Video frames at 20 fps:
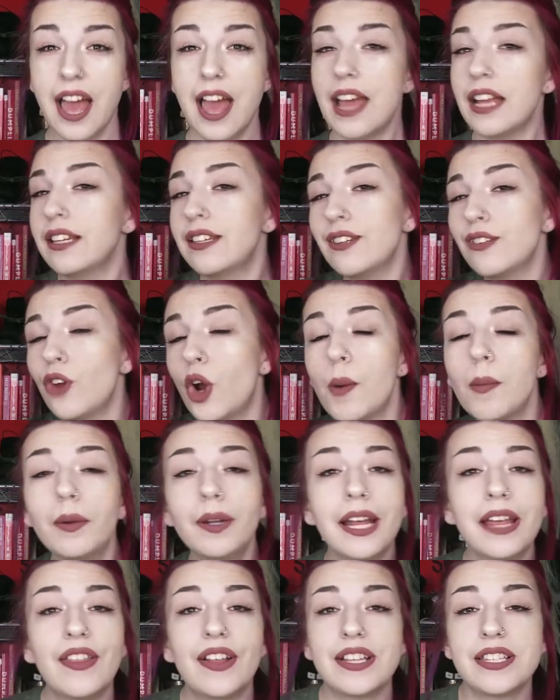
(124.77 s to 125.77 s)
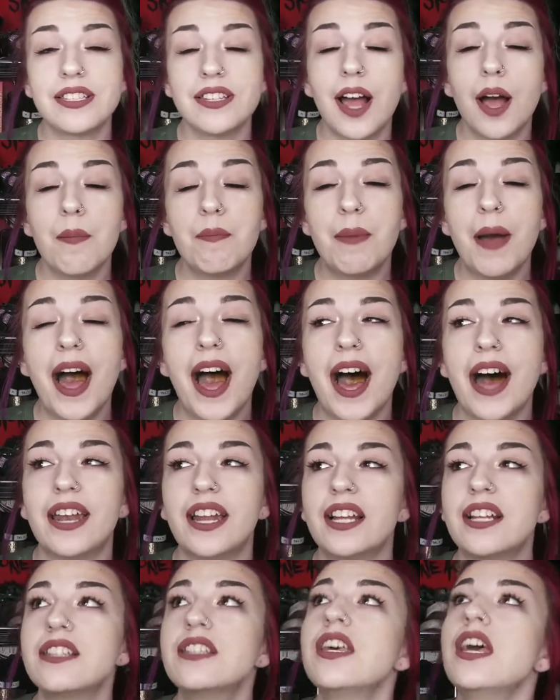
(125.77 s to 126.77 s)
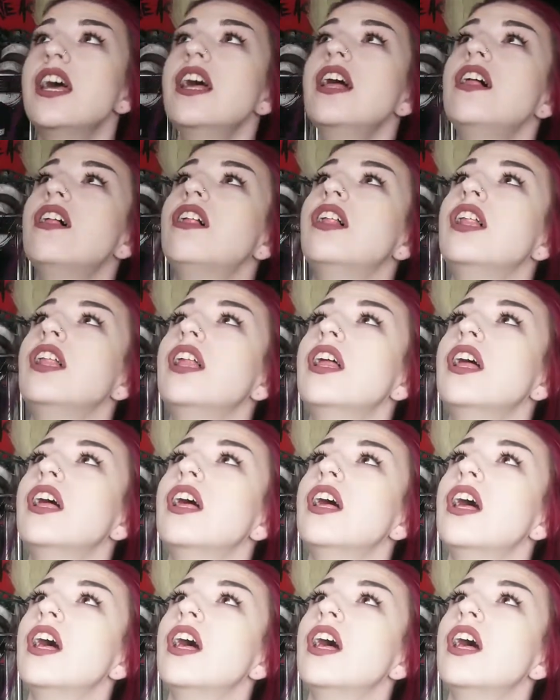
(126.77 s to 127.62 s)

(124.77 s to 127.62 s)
And normally that's not bad until